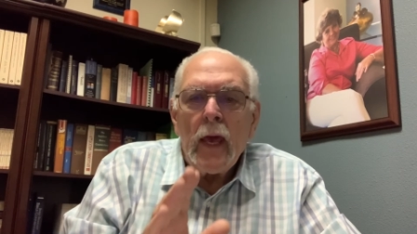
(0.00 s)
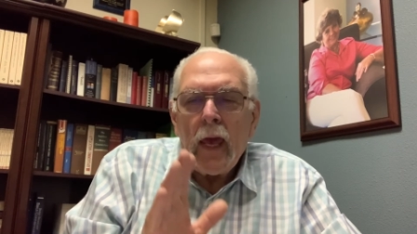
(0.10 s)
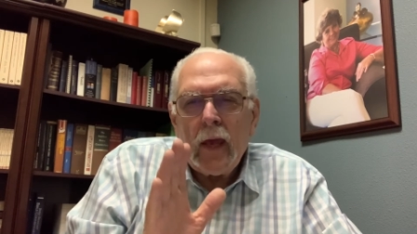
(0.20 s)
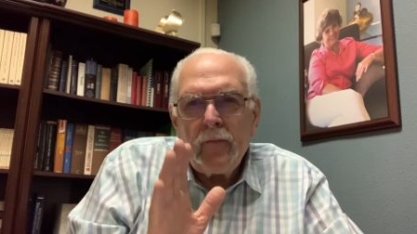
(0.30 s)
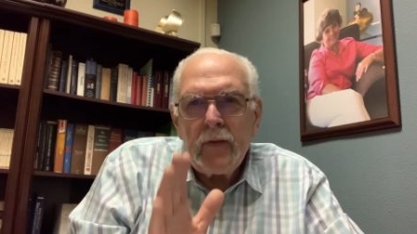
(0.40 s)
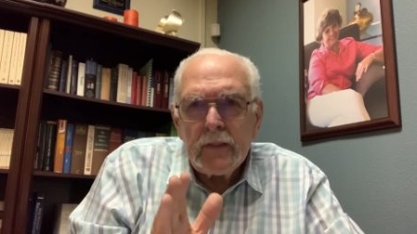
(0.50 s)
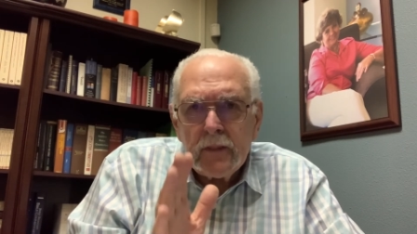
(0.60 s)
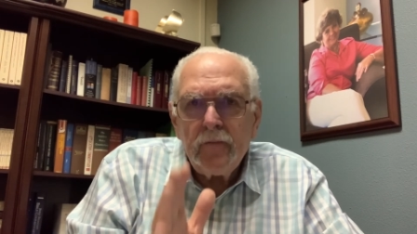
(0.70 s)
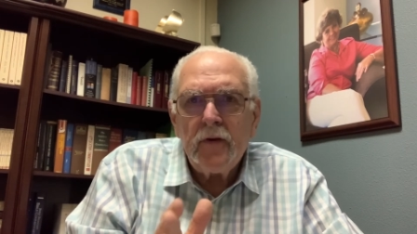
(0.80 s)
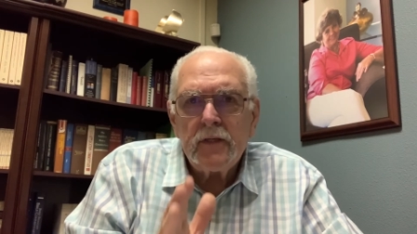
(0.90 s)
In this
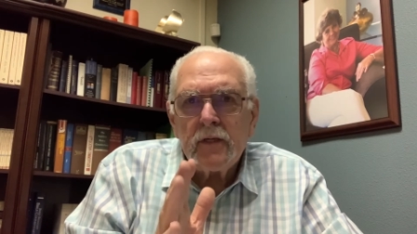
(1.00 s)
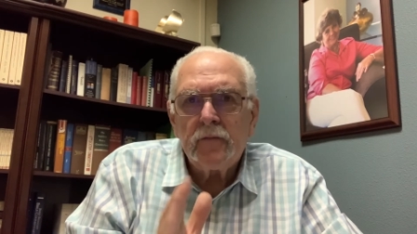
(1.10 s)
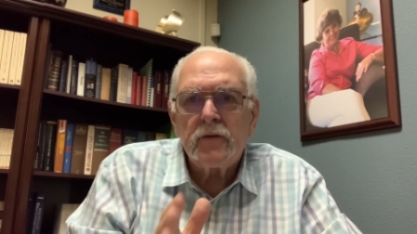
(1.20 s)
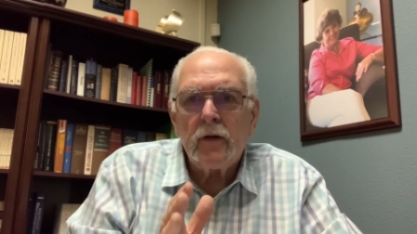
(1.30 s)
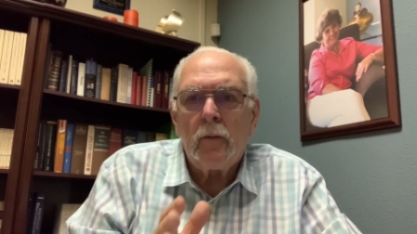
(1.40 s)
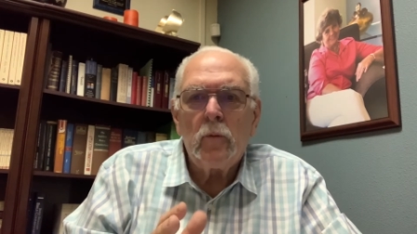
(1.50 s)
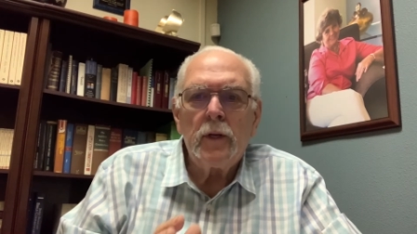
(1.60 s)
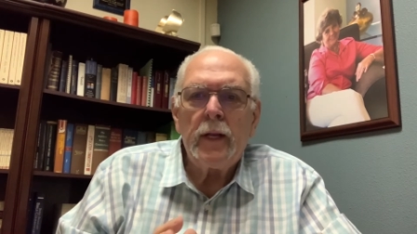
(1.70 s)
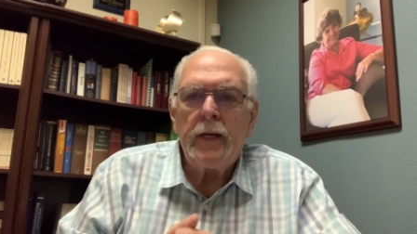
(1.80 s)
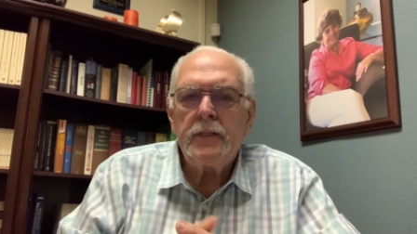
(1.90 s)
division of Psalm
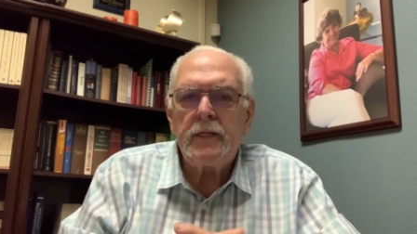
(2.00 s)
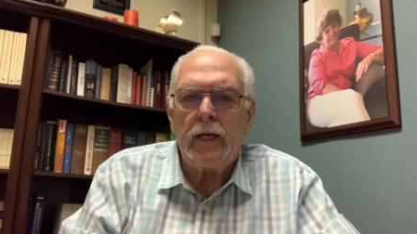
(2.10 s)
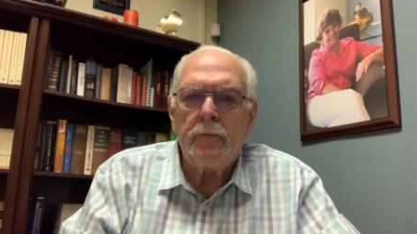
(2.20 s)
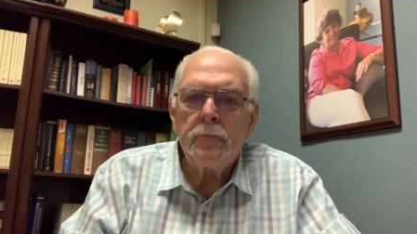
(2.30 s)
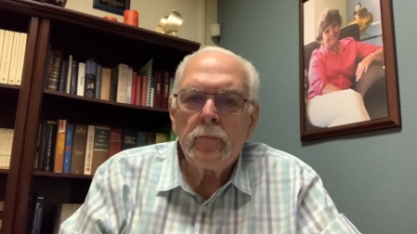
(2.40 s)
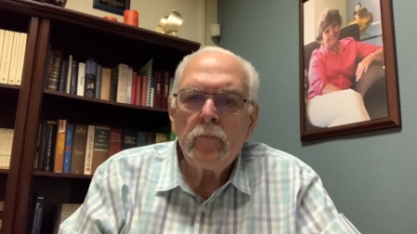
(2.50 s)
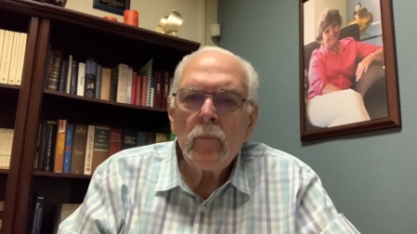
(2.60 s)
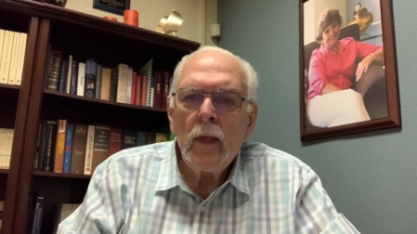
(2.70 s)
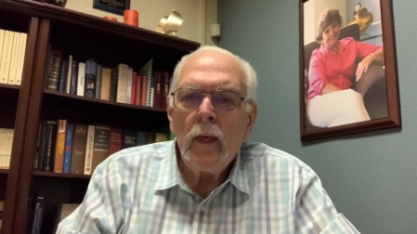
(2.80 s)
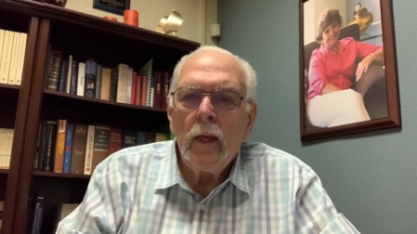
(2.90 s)
119,
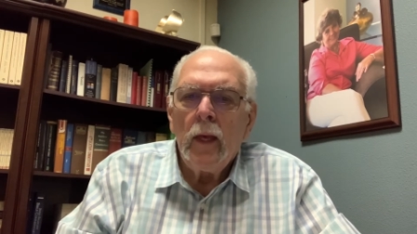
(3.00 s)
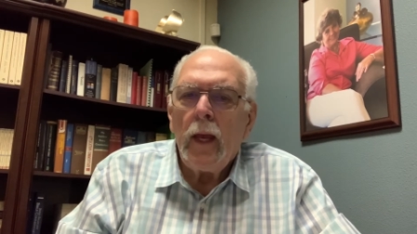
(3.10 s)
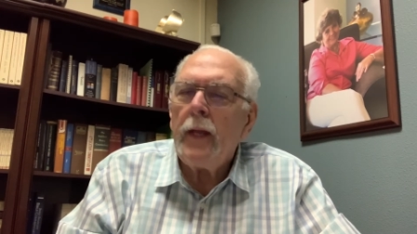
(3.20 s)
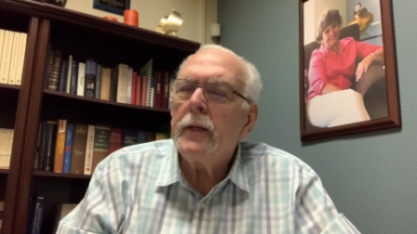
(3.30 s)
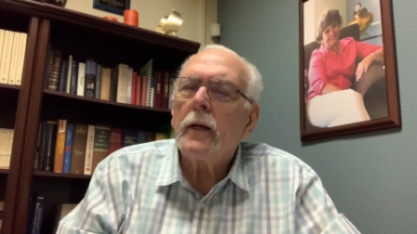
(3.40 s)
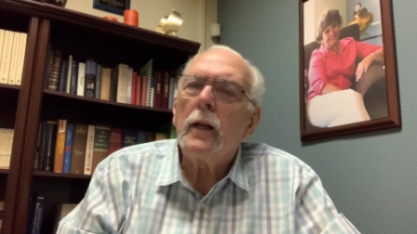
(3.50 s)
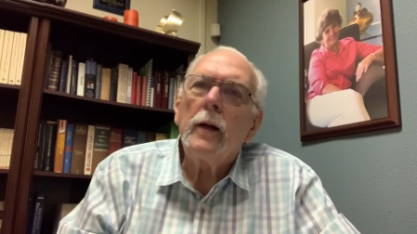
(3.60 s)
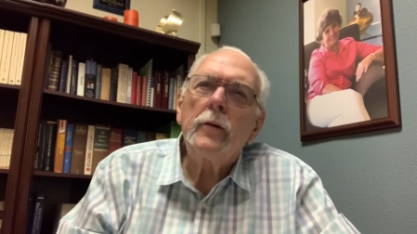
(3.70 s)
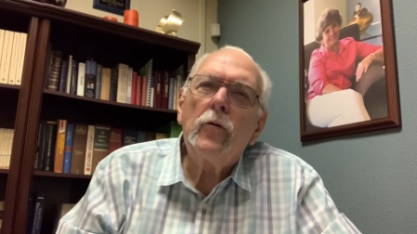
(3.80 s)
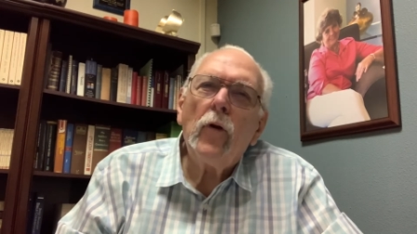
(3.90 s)
he
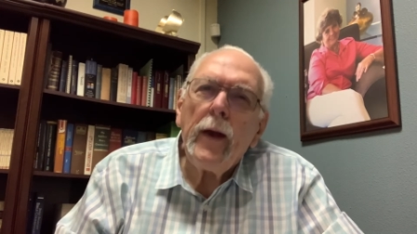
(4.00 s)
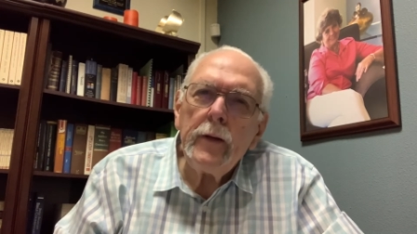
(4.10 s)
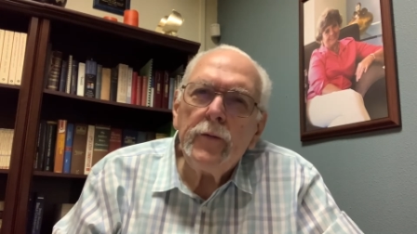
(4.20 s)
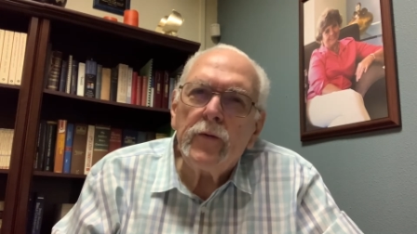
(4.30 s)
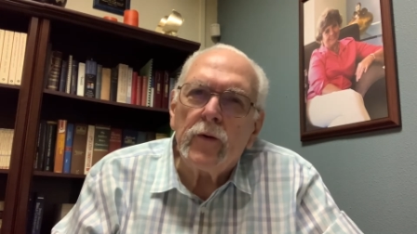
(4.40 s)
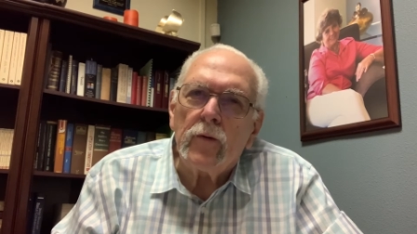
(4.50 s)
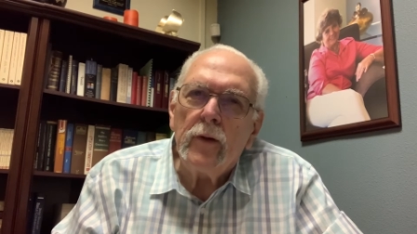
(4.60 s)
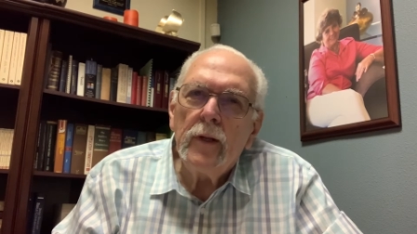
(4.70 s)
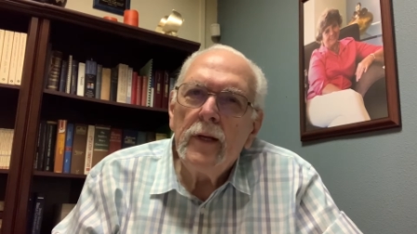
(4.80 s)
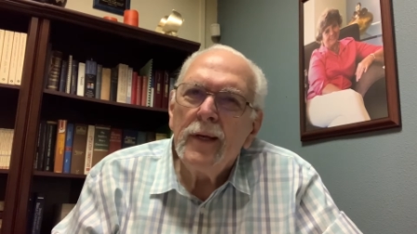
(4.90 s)
declared gratitude.
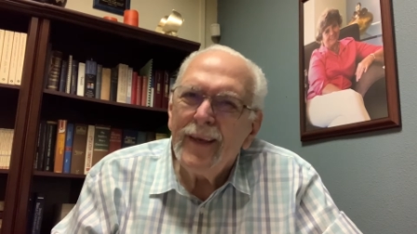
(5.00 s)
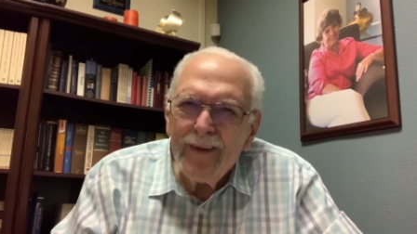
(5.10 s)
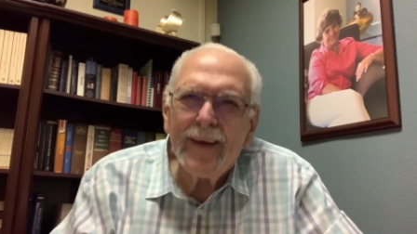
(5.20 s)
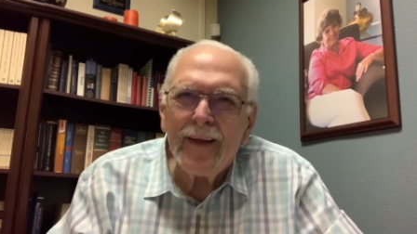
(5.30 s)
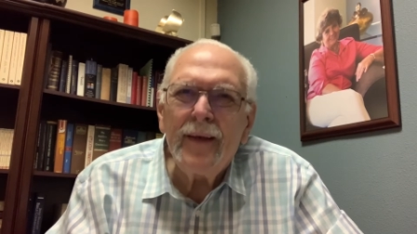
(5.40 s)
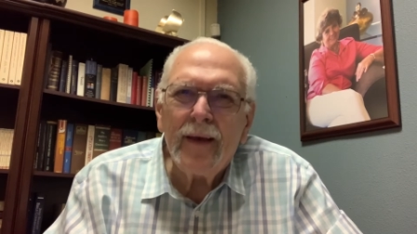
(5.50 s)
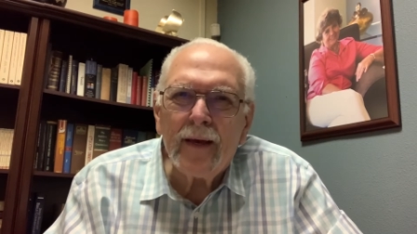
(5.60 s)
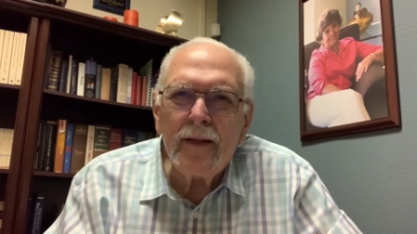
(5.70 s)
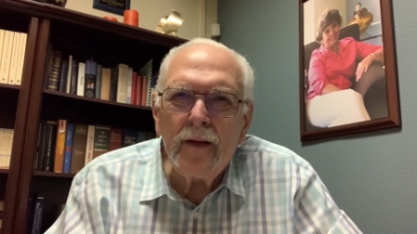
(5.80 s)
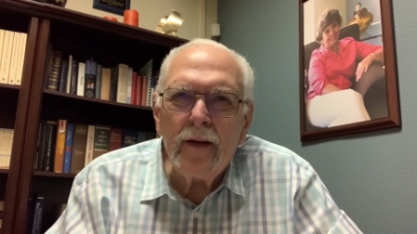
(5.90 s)
Can you,
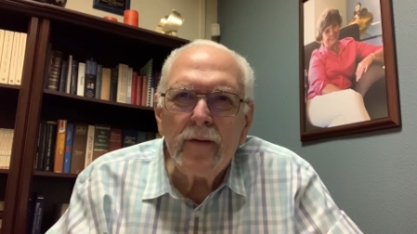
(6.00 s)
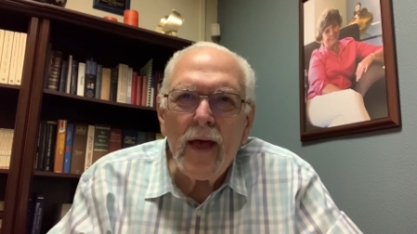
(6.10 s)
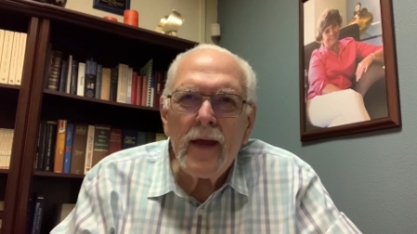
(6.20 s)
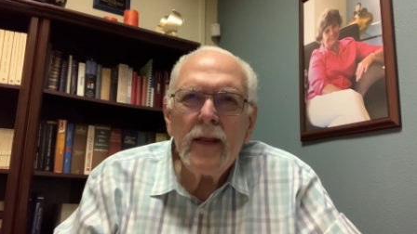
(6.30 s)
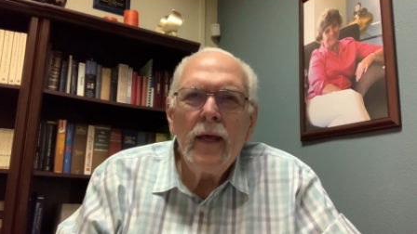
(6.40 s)
can you hear that?